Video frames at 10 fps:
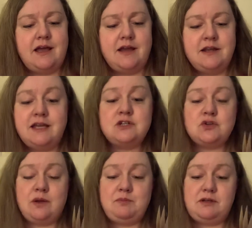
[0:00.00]

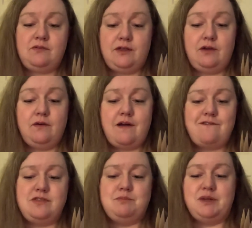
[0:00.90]
uninterrupted view
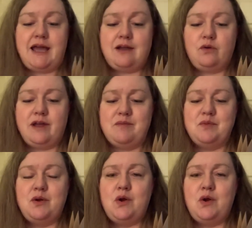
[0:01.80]
of the black rim